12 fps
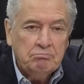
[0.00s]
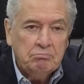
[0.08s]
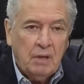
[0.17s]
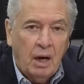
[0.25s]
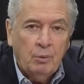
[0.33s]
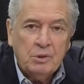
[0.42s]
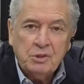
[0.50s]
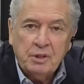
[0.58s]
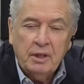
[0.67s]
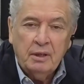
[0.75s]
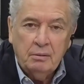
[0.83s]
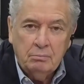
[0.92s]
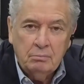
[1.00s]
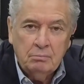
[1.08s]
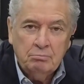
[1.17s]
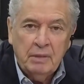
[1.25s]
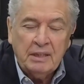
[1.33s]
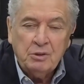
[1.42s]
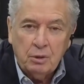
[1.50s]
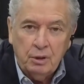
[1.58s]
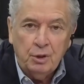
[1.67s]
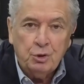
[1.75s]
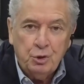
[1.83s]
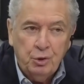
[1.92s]
I would say,
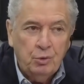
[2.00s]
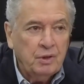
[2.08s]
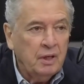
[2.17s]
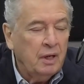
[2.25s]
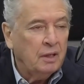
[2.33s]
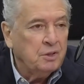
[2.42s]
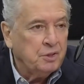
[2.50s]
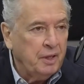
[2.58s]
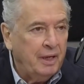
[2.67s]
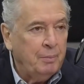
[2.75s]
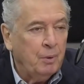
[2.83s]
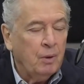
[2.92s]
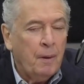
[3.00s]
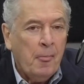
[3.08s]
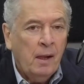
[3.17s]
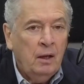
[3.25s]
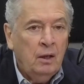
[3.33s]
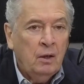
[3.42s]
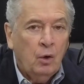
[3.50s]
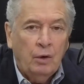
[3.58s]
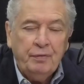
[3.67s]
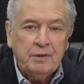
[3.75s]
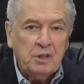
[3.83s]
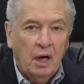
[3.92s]
mentally acute, they're not stable,
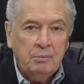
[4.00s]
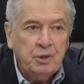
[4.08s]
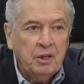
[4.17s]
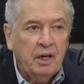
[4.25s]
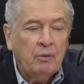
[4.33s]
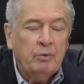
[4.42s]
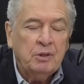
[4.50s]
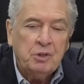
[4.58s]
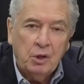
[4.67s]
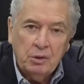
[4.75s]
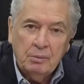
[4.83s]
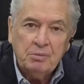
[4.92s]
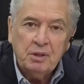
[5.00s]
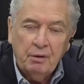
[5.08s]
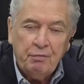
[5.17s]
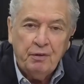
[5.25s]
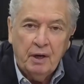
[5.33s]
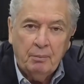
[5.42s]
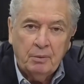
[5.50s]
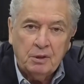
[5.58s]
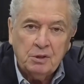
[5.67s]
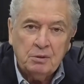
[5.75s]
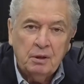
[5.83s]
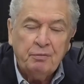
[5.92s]
oftentimes you can't return them to their
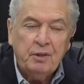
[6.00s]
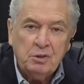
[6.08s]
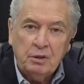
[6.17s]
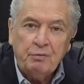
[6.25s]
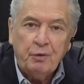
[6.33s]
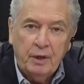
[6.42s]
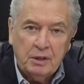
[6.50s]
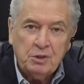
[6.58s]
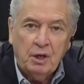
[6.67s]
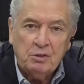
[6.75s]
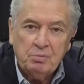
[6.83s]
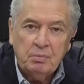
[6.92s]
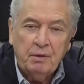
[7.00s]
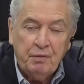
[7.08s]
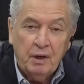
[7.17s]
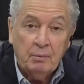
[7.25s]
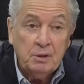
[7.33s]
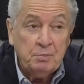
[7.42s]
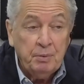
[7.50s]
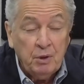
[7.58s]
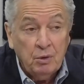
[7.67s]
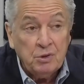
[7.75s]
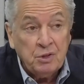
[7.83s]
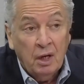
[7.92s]
families. They're disenfranchised from their families
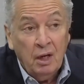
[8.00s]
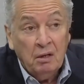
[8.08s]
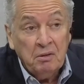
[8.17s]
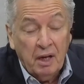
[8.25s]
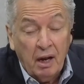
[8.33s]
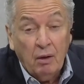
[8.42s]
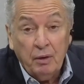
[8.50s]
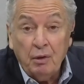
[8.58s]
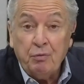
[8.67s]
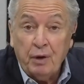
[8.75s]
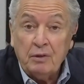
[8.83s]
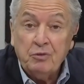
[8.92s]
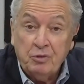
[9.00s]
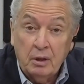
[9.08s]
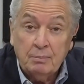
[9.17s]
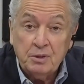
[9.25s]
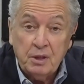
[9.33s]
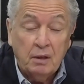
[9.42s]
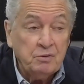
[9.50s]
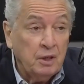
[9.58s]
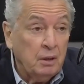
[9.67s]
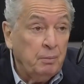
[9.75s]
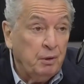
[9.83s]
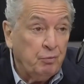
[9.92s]
because they're not only threats to themselves, they
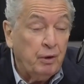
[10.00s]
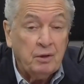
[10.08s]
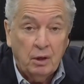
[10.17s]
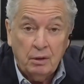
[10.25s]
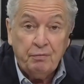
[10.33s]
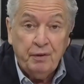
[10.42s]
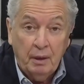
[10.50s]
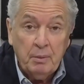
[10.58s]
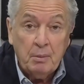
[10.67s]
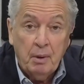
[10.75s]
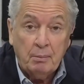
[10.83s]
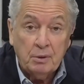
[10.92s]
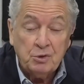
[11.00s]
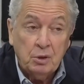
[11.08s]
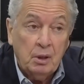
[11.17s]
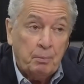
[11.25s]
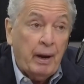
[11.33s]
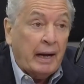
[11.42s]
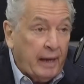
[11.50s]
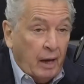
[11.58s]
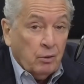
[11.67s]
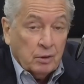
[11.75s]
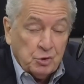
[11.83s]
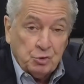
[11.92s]
can be threat to other family members. So they're back
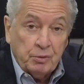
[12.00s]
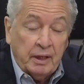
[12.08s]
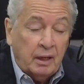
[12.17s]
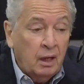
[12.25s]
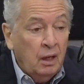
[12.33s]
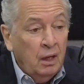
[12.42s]
out on the street.